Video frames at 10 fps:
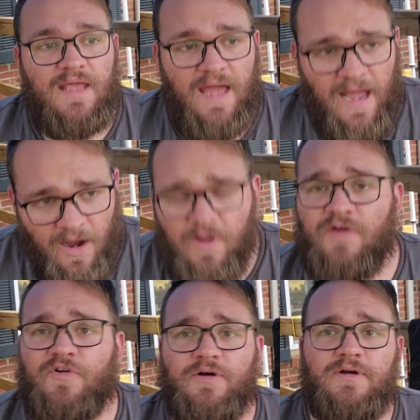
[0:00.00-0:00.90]

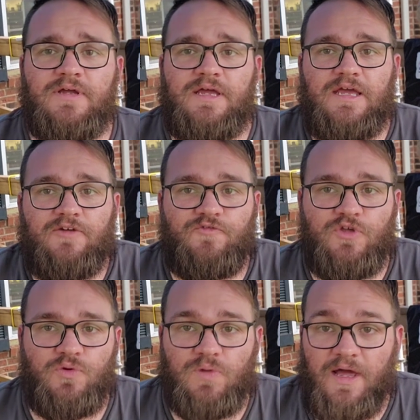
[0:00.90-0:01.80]
However, if
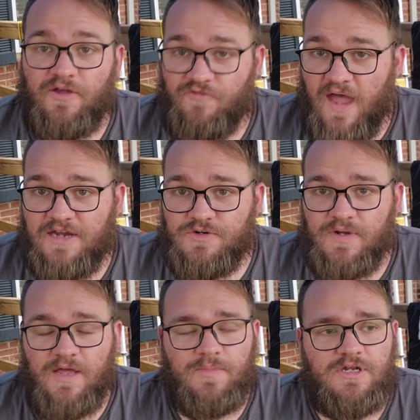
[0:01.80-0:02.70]
you like
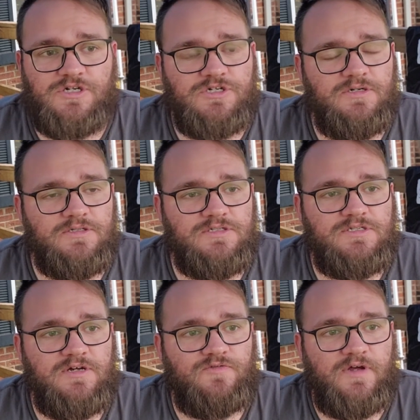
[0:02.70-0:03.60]
factory ammunition and
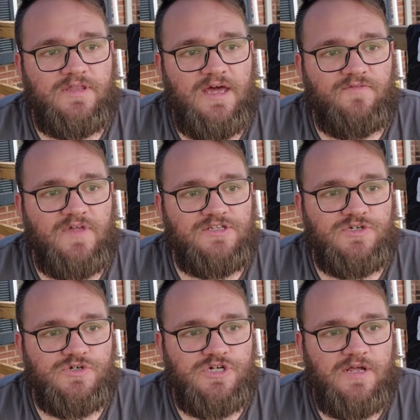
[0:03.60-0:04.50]
stuff like that, if that's
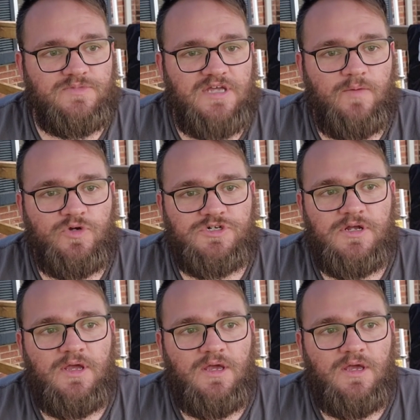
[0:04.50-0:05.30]
your jam sandwich,